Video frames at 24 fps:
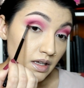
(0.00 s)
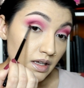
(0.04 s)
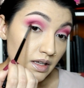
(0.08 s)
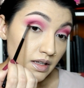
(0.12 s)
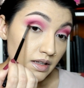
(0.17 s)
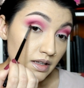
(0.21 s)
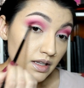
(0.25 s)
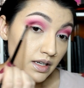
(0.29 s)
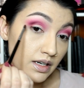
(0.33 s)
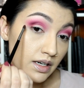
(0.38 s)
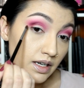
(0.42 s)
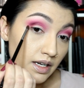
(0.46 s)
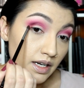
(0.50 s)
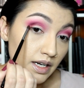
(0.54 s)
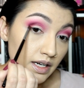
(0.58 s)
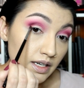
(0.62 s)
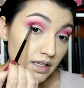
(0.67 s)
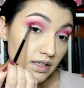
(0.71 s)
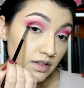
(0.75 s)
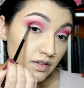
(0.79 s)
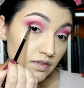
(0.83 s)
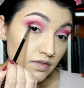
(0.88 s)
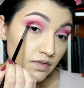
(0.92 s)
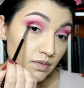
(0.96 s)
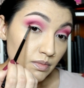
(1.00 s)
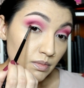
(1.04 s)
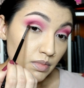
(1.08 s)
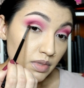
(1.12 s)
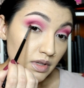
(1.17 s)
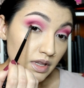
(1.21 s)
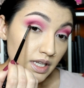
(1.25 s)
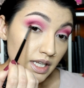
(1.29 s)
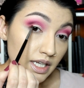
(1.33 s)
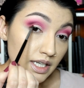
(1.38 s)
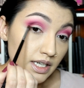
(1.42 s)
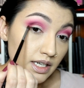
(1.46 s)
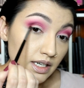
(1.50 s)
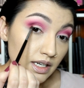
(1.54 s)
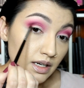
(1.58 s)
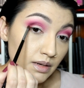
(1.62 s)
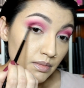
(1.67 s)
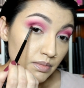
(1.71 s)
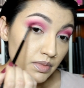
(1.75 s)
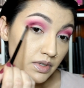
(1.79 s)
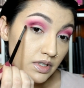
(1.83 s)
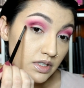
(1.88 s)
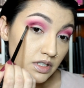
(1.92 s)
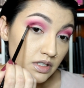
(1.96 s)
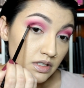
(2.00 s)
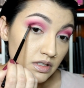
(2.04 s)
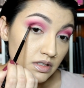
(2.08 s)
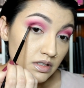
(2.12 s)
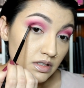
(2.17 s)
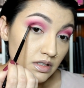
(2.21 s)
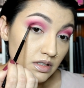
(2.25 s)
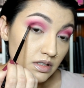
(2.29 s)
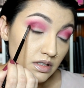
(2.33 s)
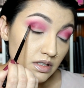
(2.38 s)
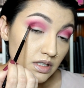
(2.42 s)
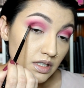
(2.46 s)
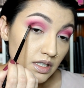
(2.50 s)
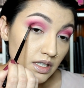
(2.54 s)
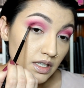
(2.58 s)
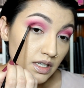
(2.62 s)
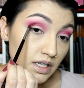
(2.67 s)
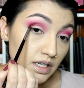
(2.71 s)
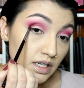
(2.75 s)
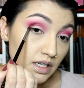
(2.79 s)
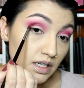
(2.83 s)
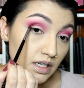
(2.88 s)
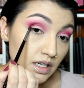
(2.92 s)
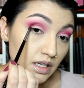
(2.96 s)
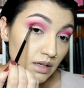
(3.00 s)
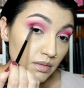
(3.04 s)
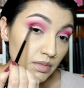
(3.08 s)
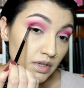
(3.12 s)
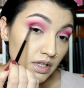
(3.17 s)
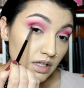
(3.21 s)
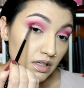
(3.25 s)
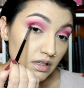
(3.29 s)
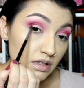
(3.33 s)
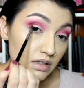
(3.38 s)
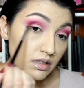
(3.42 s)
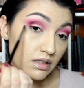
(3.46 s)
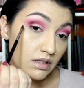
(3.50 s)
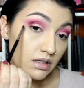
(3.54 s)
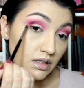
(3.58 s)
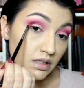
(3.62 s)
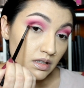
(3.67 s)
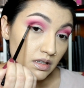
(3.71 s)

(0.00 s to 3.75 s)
And then kind of blend it up just a tiny bit.